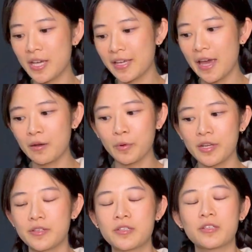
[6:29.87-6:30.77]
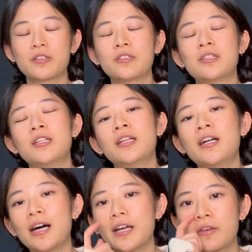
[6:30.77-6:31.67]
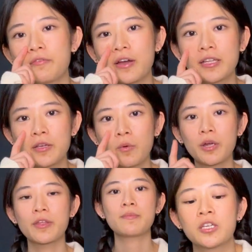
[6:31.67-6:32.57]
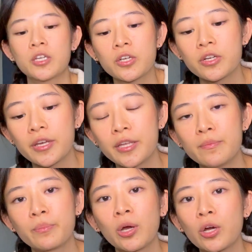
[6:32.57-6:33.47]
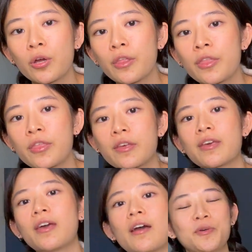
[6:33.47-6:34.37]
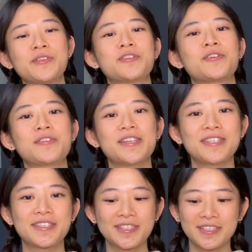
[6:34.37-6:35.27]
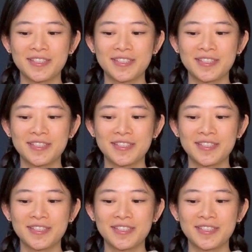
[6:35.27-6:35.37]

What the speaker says: I can't wait until I could finally wear them. Here in Perth, winter it's